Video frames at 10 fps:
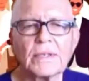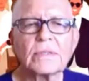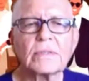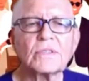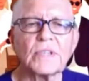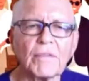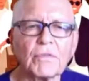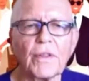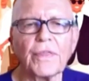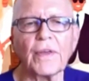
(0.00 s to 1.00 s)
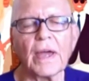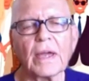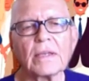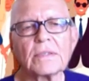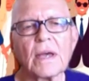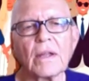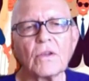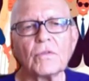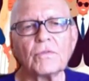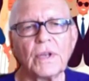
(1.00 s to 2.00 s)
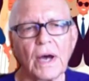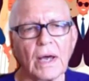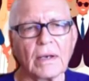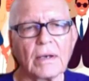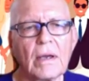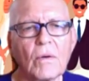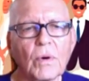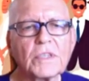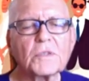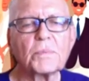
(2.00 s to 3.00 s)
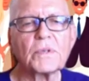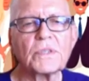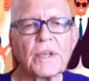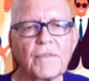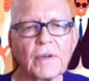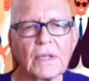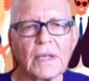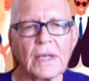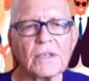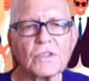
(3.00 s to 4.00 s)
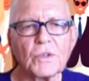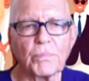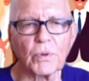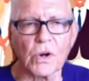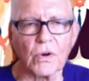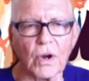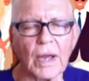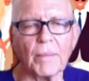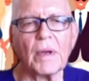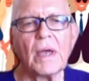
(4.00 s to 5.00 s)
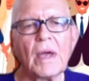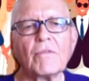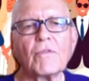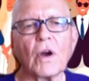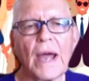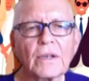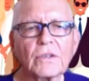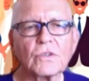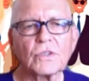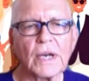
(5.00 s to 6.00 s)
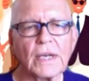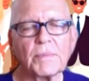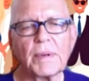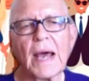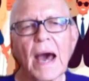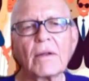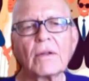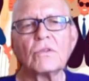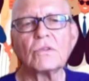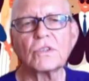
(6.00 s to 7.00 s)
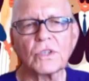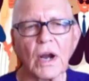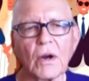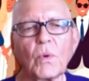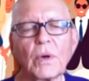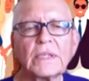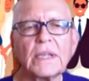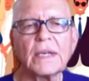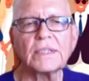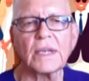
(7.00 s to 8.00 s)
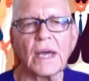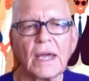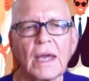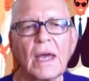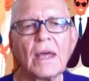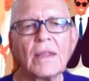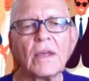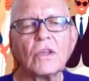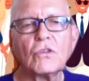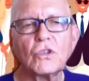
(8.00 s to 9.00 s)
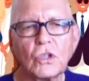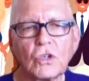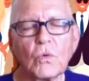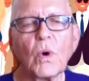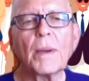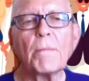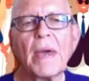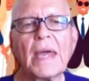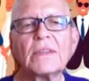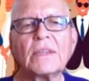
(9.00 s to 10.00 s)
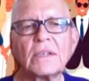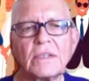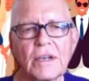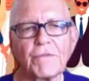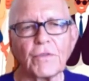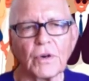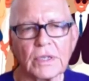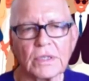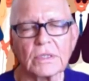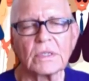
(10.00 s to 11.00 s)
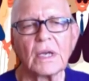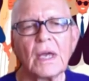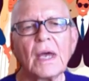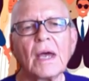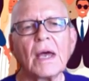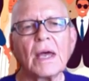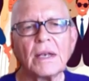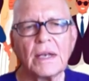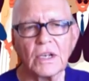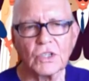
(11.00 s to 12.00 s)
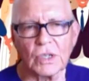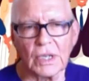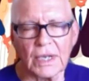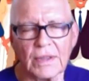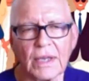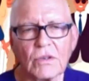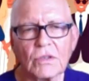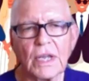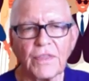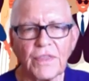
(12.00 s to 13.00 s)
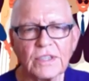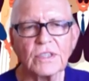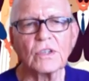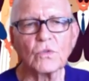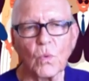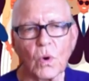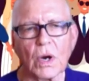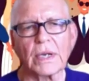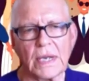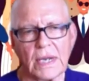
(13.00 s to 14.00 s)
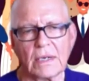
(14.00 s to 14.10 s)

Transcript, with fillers: several things that you've done? What specifically is the program for exercise? I mean, how did you start? What did they say that you should do? What made the difference initially that you said this is working